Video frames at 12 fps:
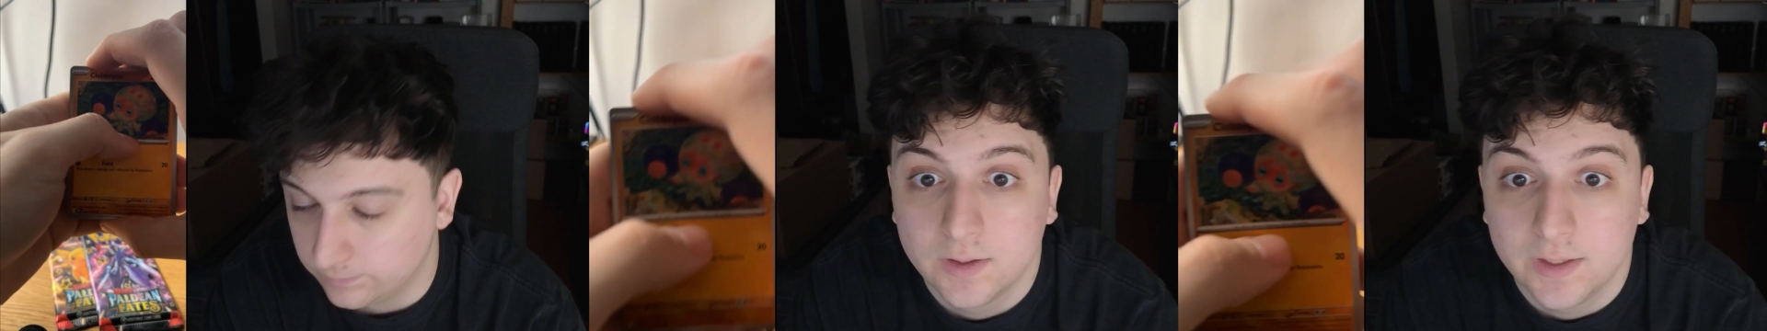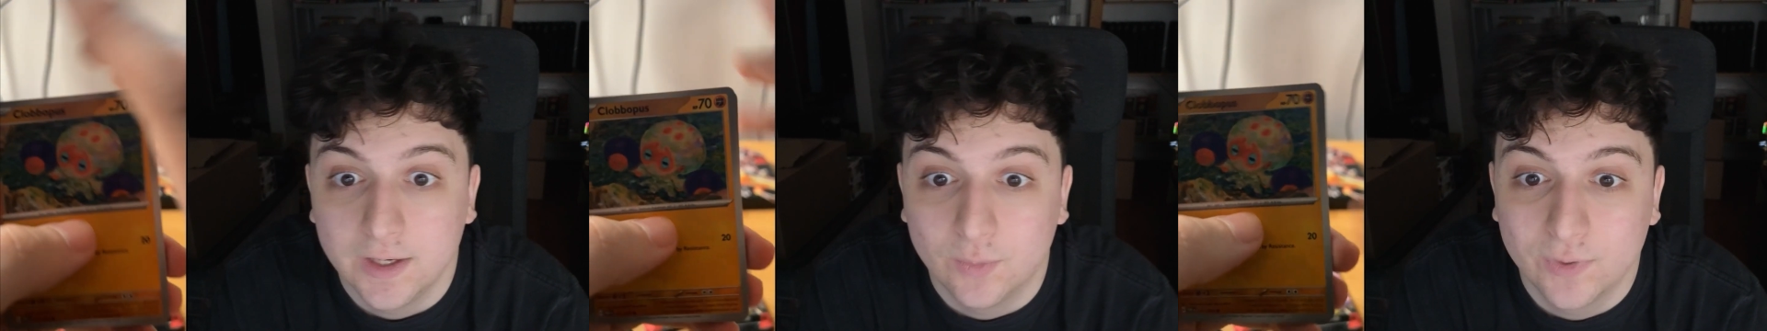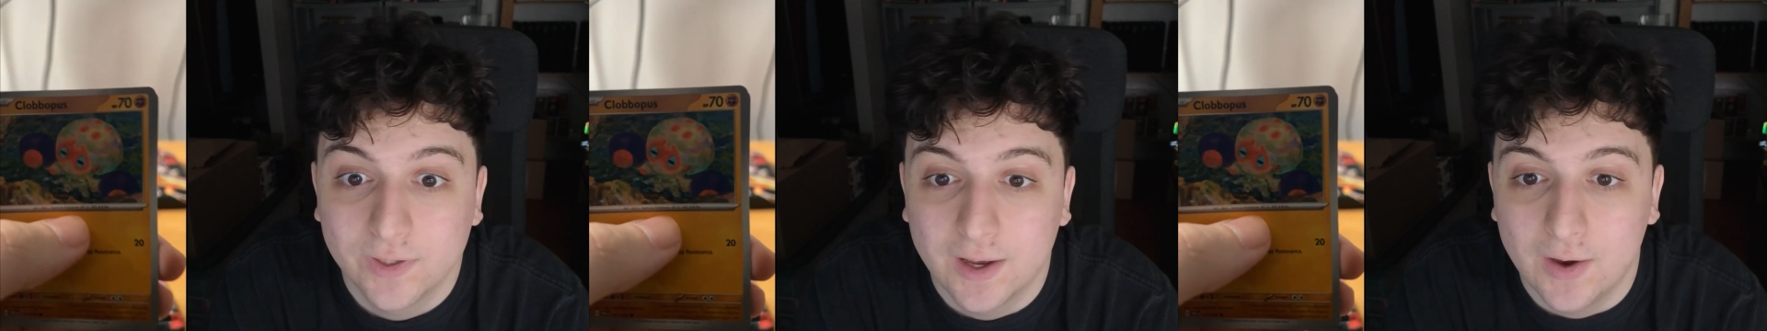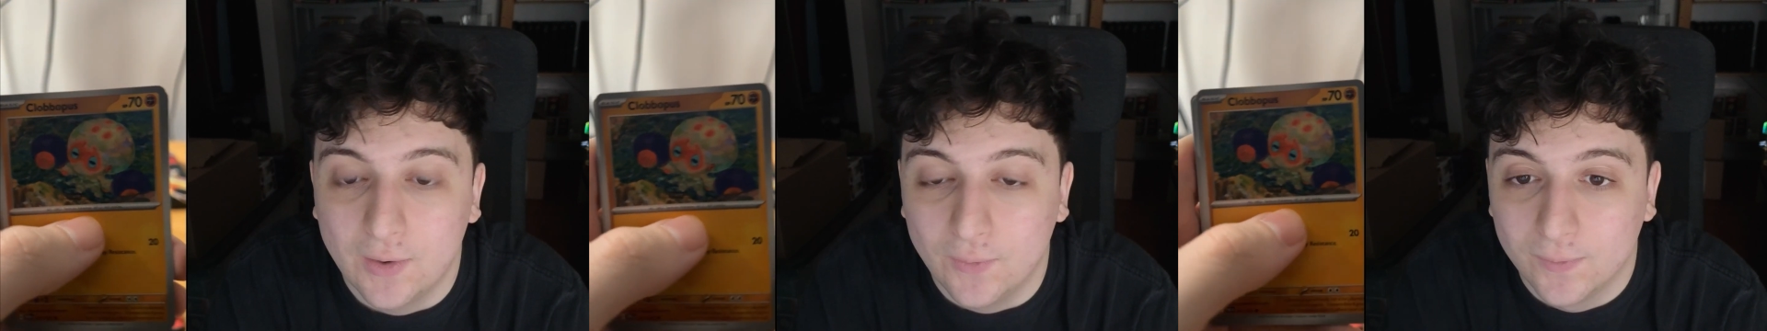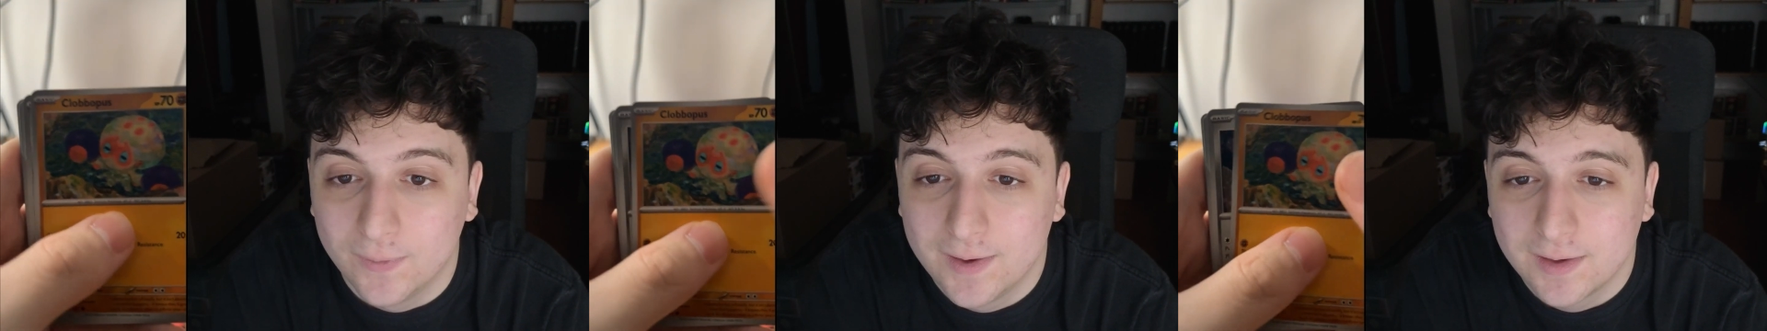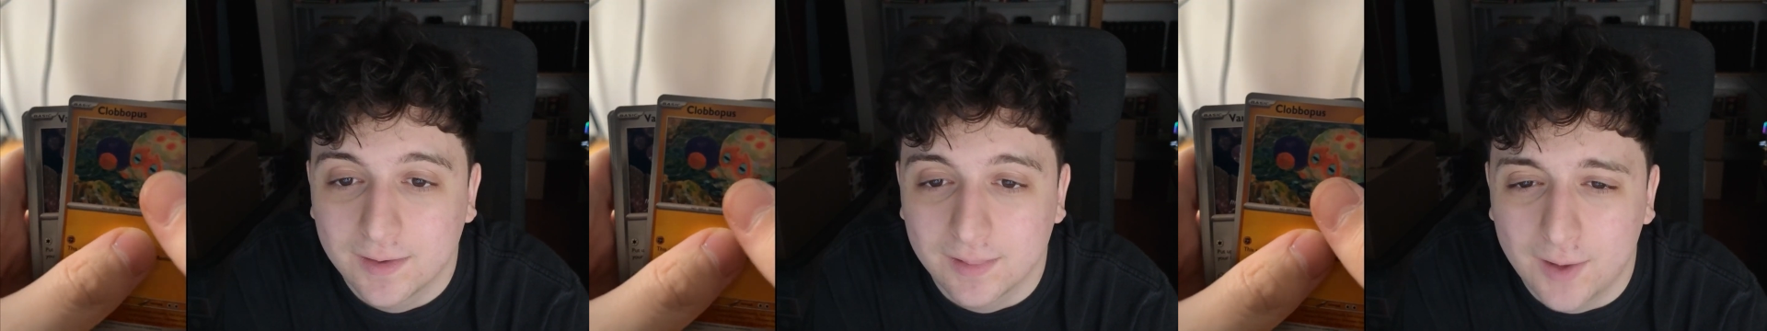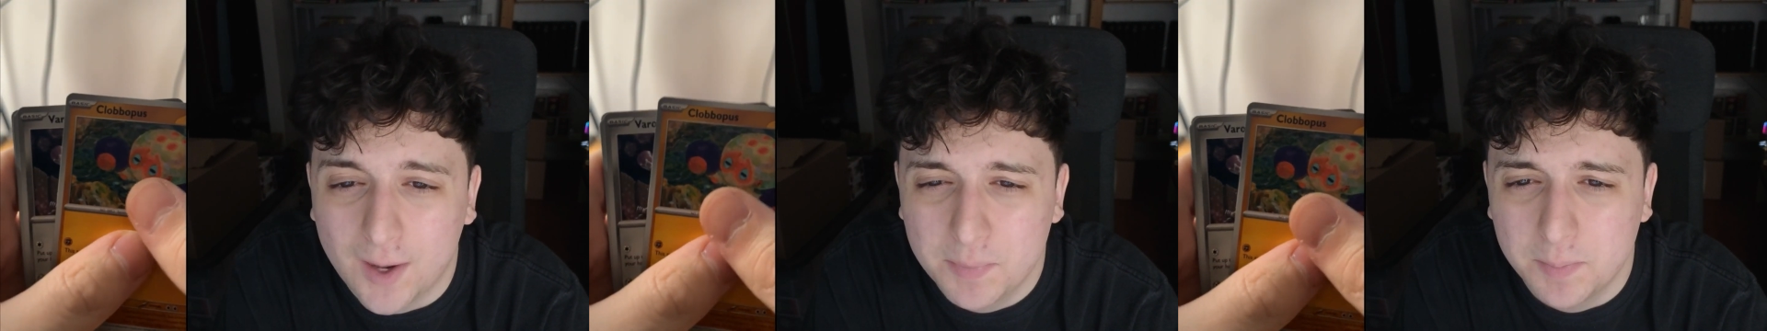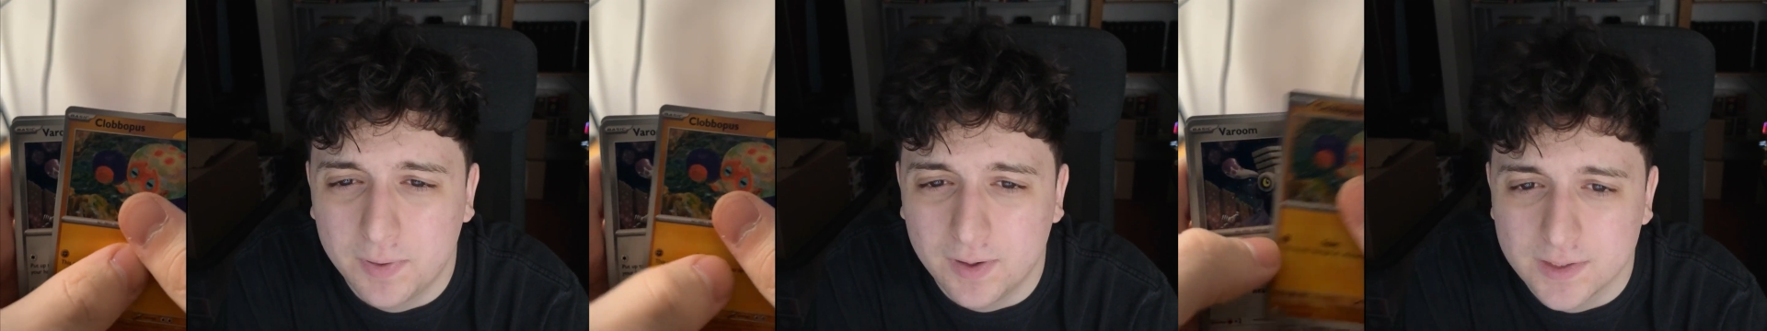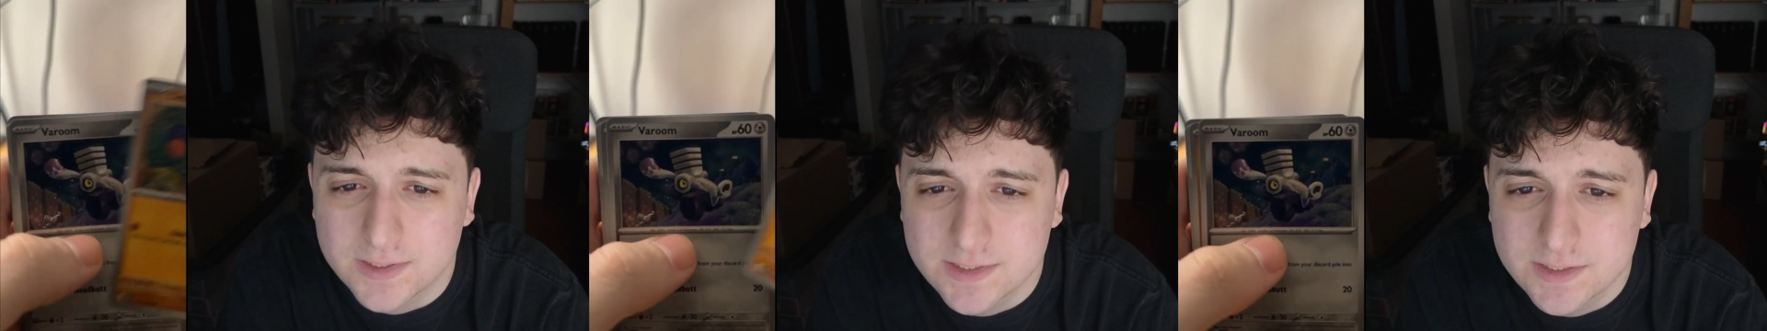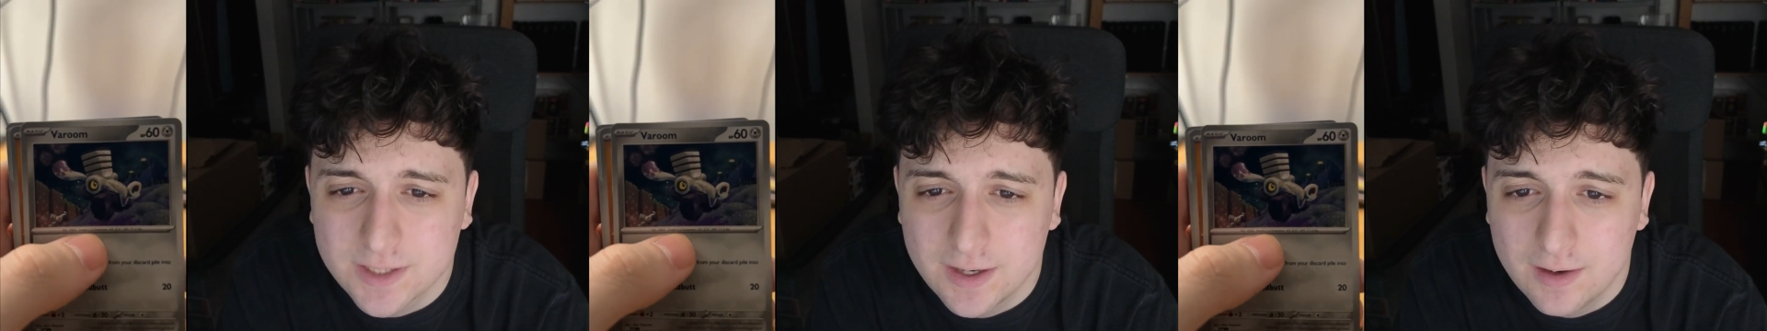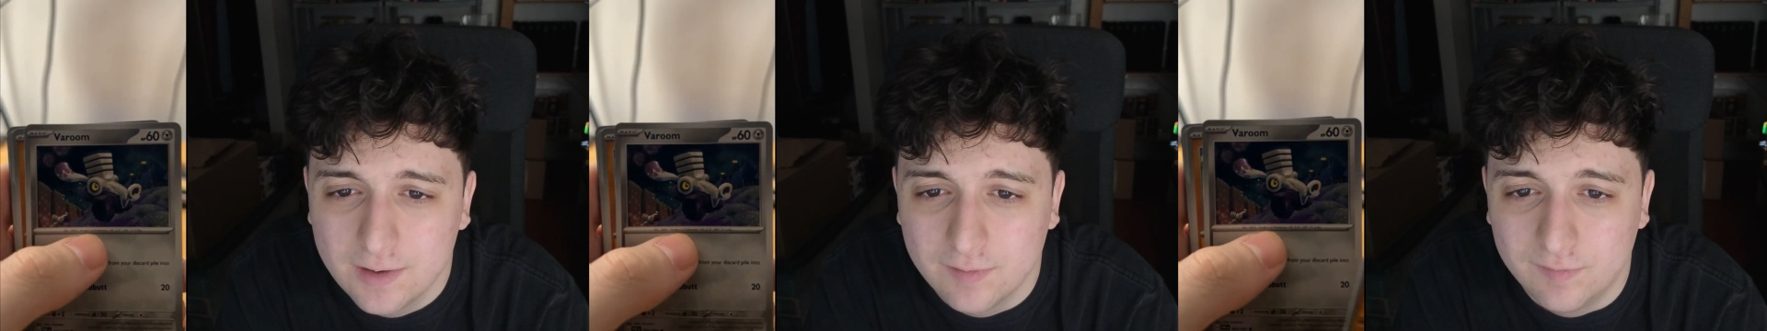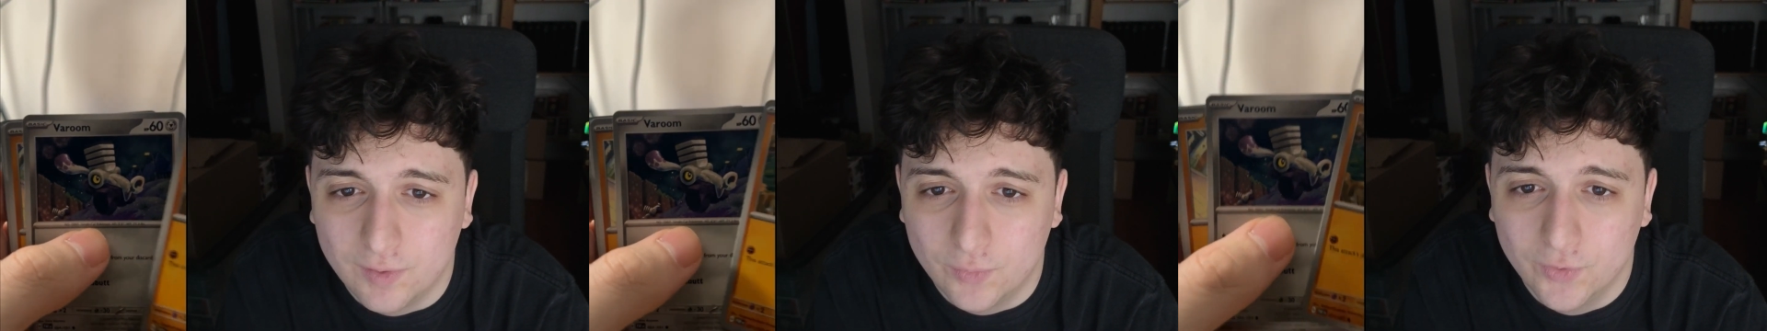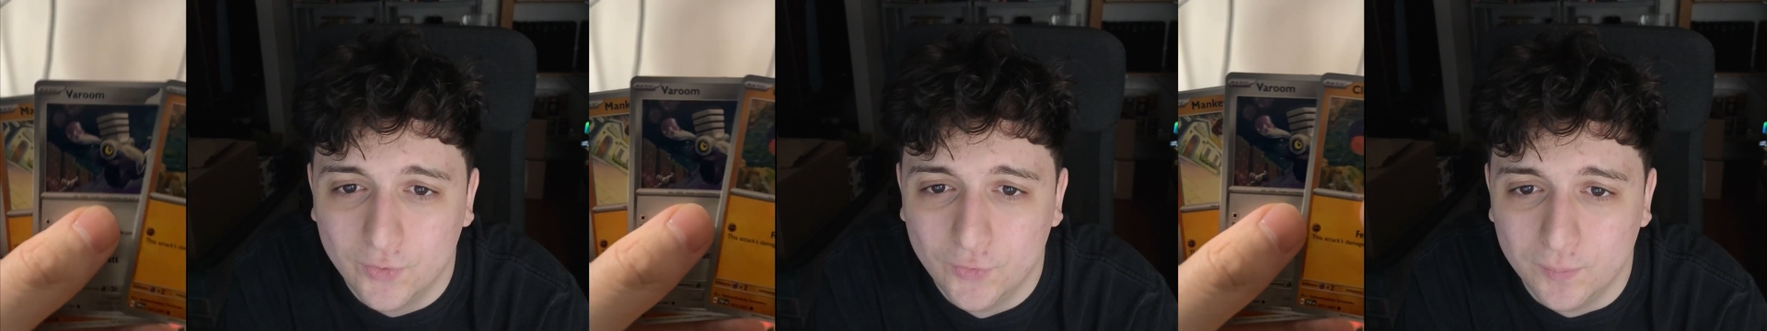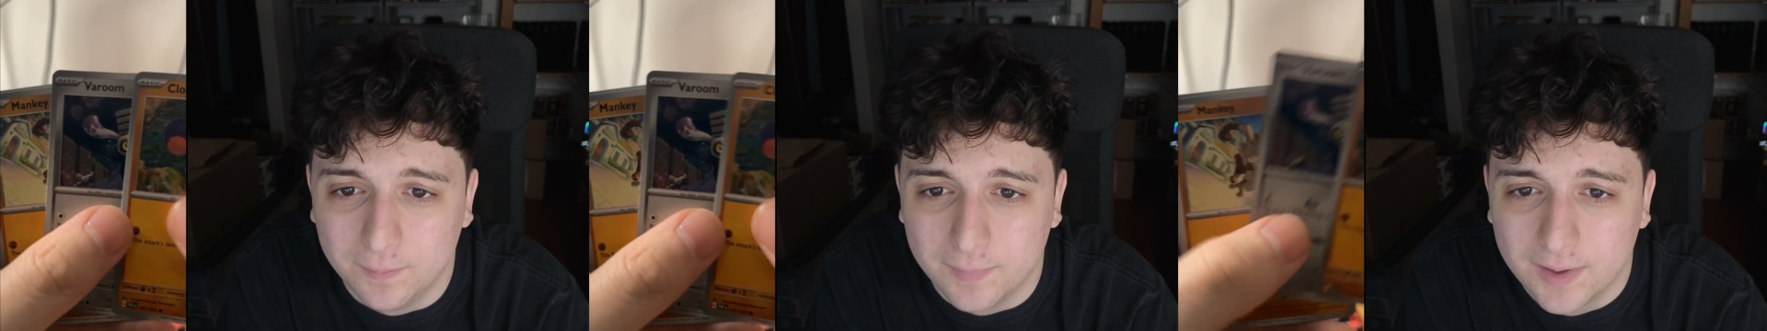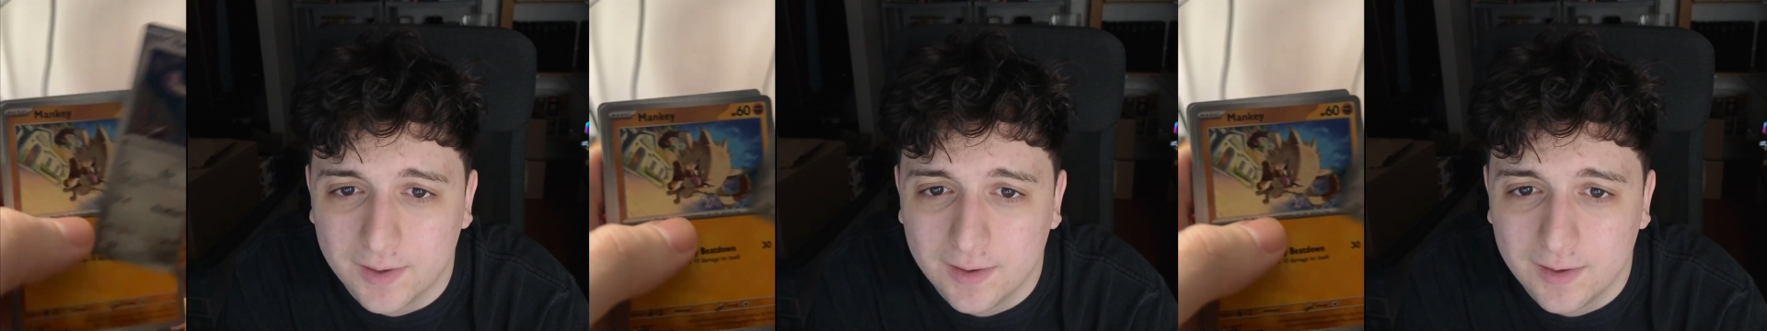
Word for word: Here we go. Clobopus, Varoom,